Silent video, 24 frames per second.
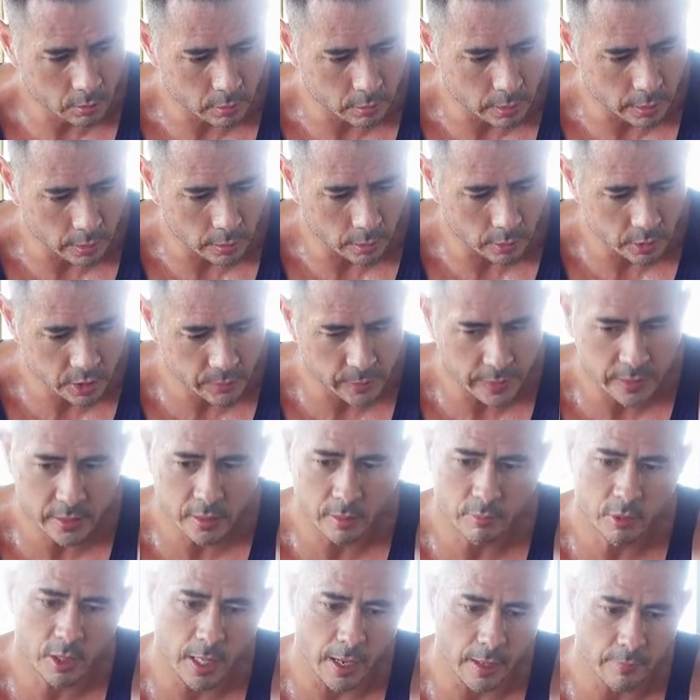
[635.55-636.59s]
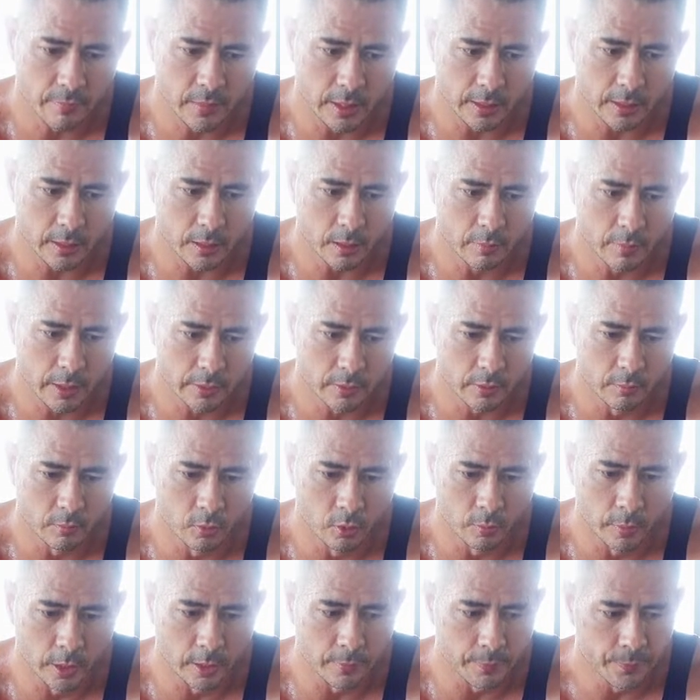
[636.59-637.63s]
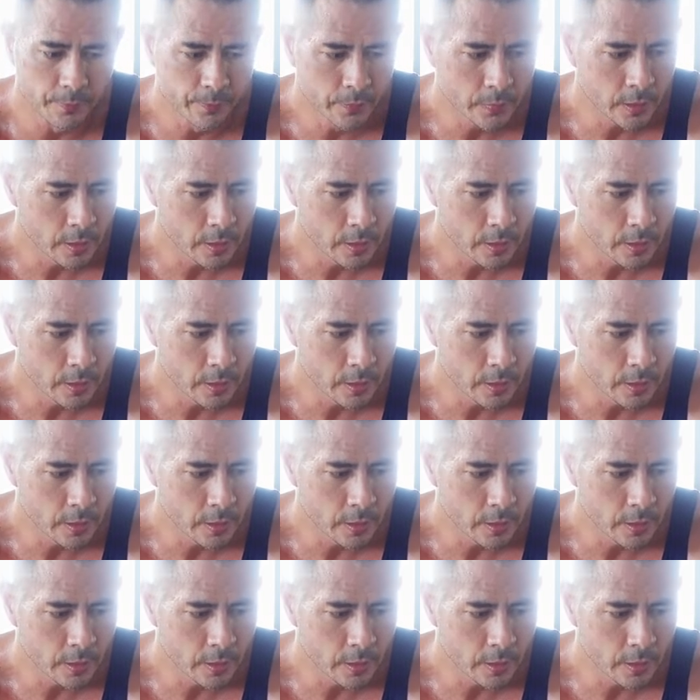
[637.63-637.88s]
they'll spend some time thinking about the movement,